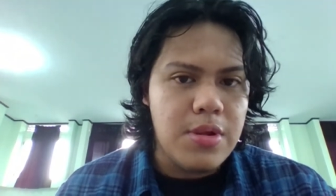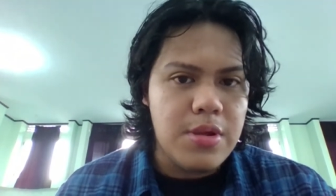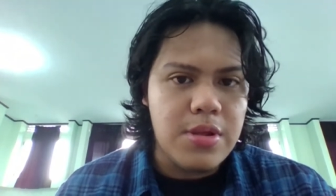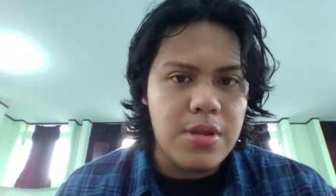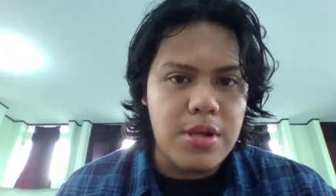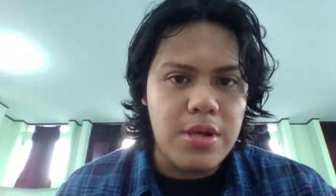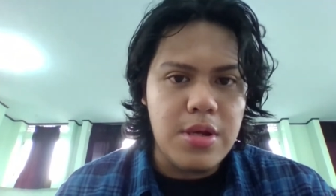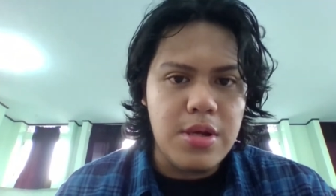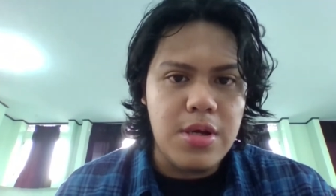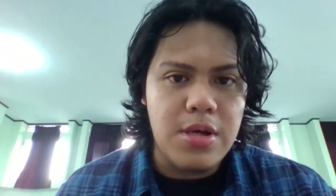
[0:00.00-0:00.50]

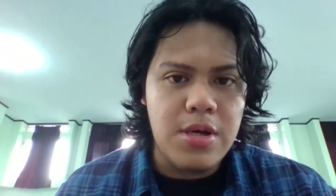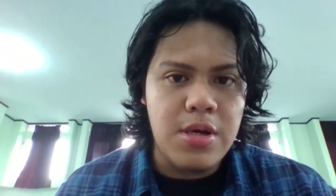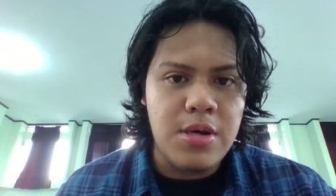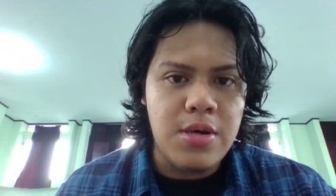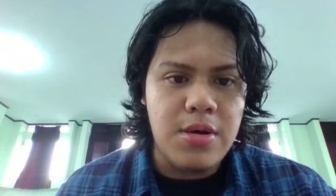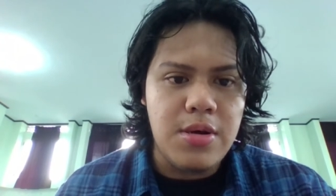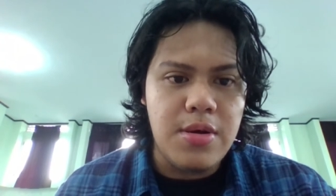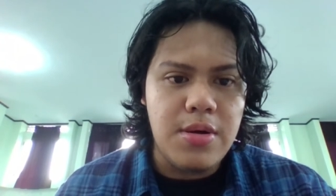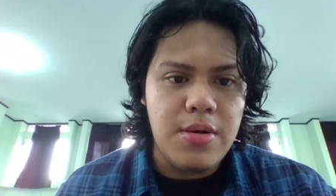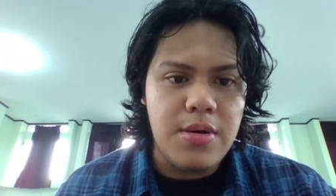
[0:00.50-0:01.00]
the
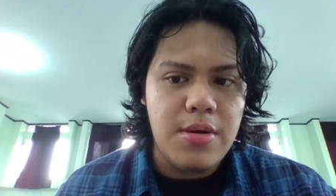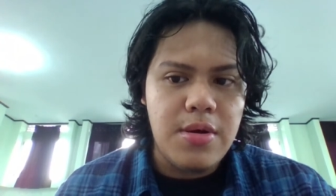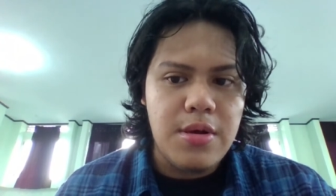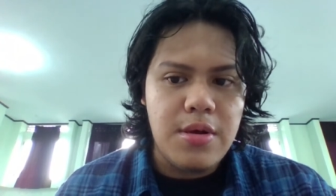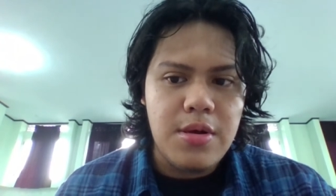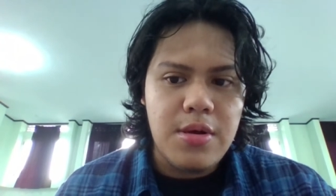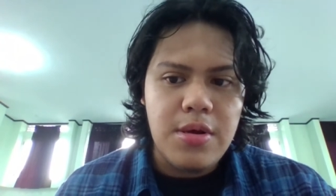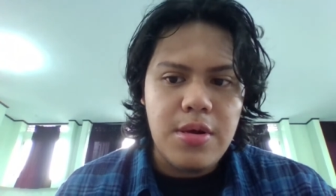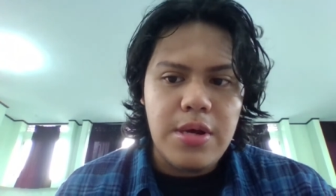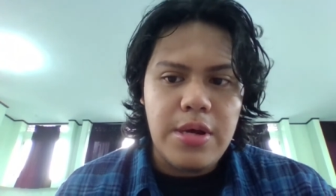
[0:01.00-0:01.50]

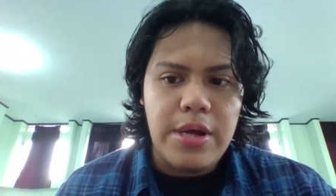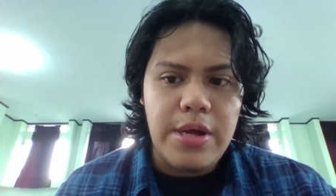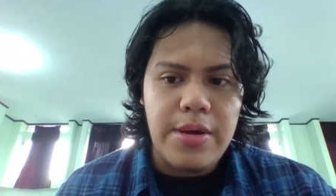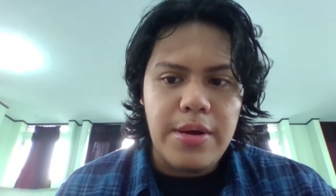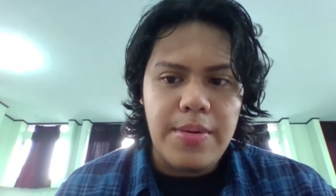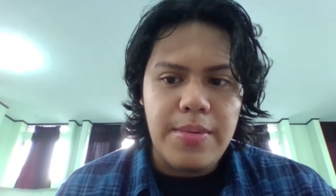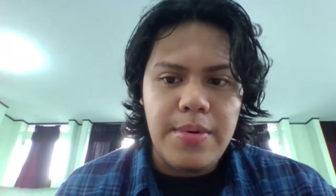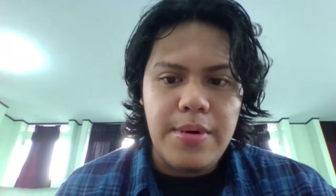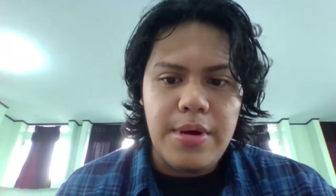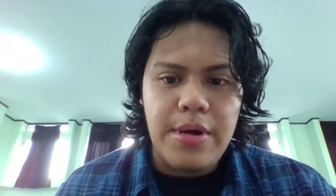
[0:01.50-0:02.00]

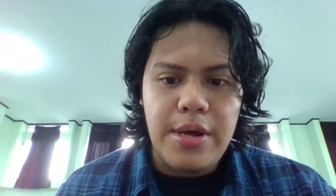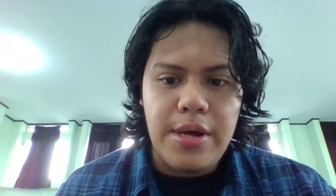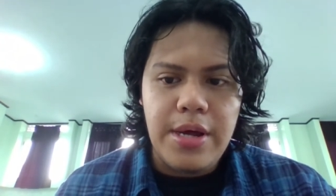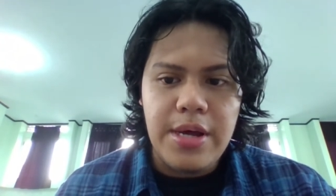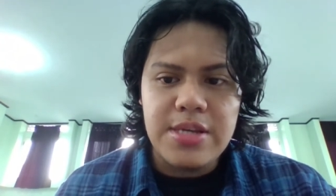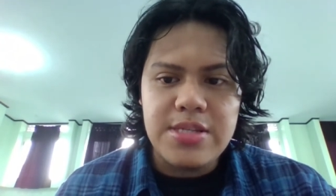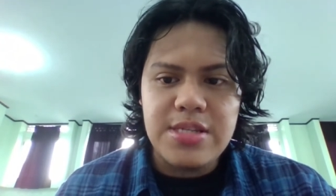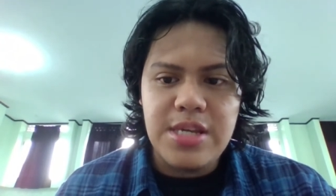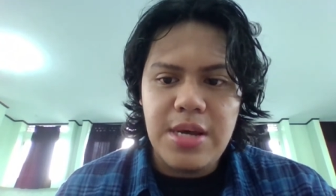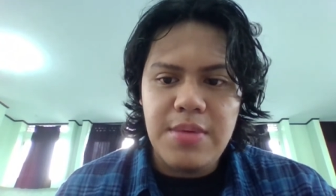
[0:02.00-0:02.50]

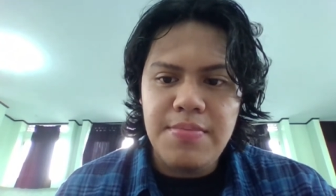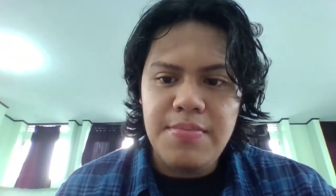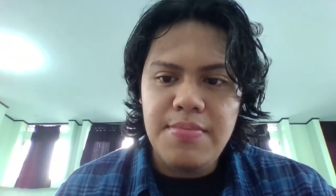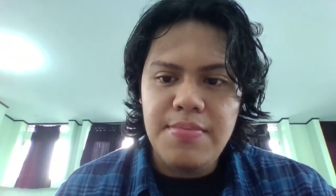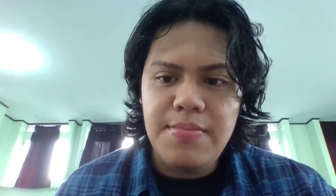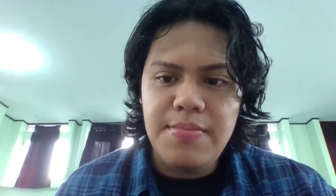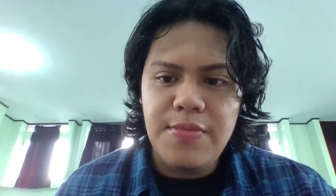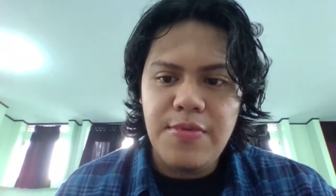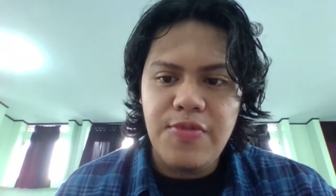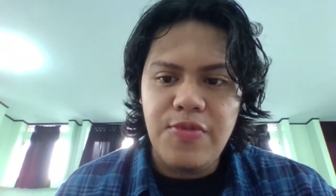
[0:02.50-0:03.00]
exam
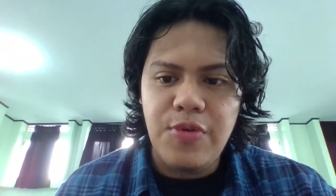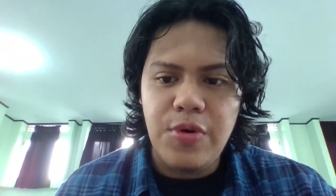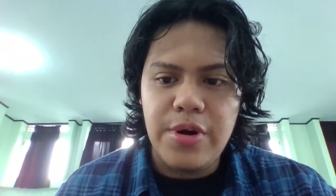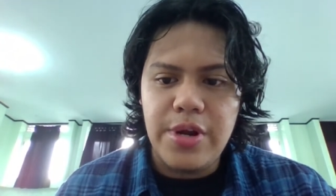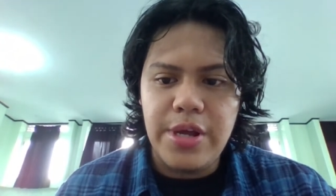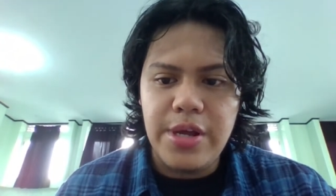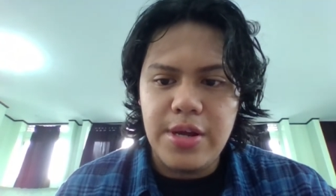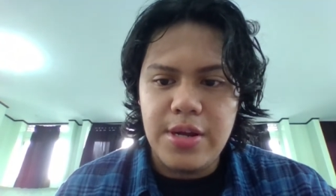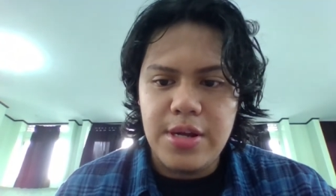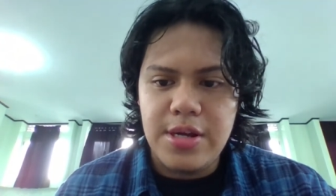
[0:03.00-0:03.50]
for
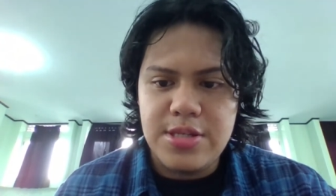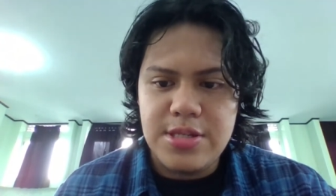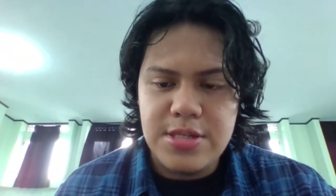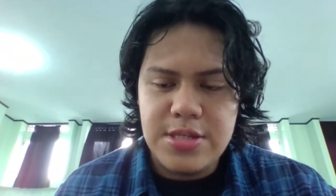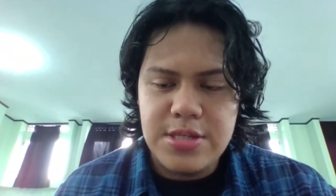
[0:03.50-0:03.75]
English.